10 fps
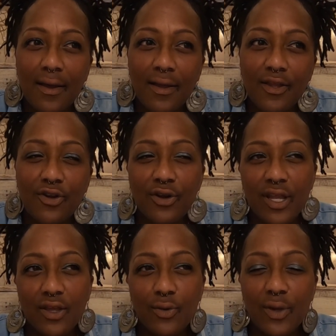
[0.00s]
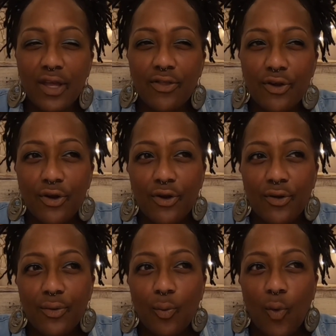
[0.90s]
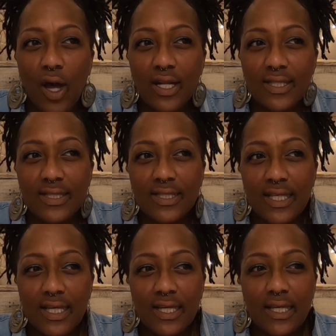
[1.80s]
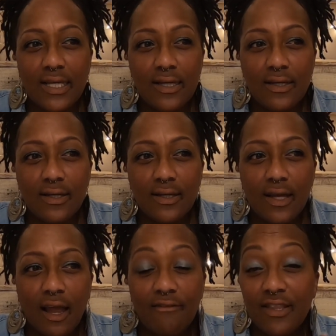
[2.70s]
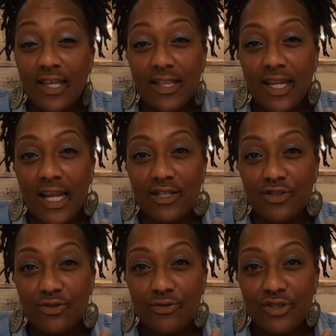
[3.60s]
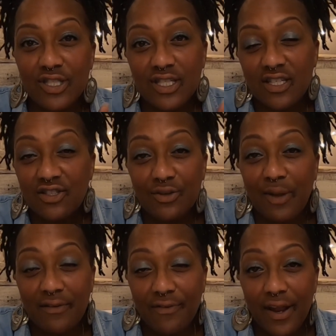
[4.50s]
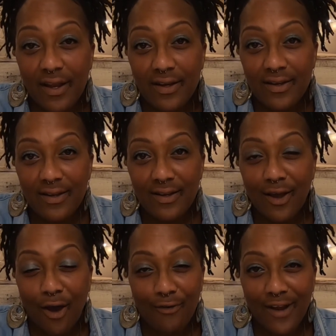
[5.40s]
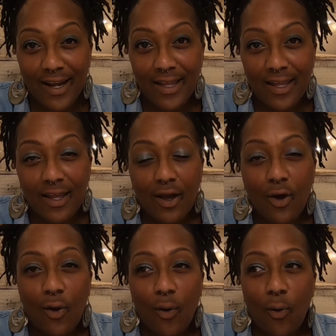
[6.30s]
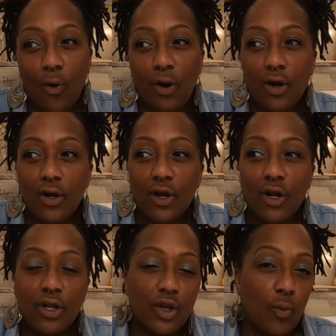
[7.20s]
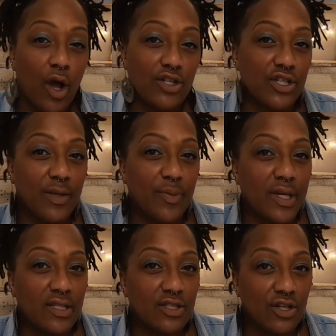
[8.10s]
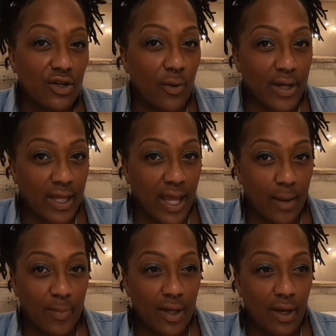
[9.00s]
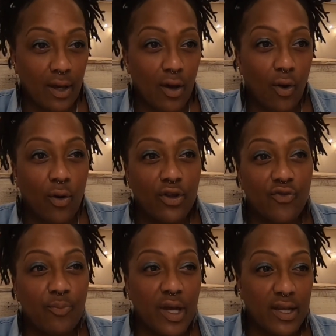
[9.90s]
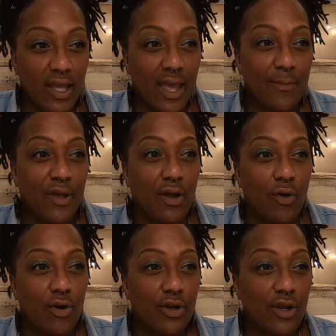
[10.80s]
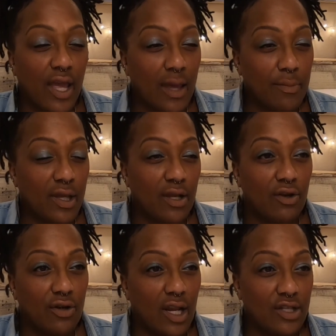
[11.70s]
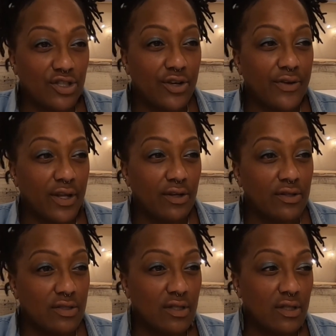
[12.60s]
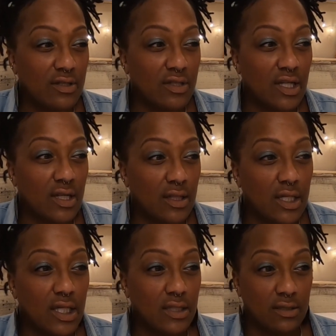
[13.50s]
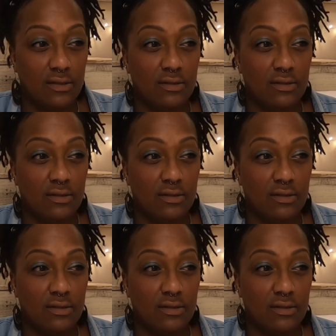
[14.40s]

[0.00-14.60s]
you either want to see everything that I do just because you're my friend already, or you're watching it because you're going to Gambia, or you've been to Gambia, or you're Gambian or Nigerian or Senegalese.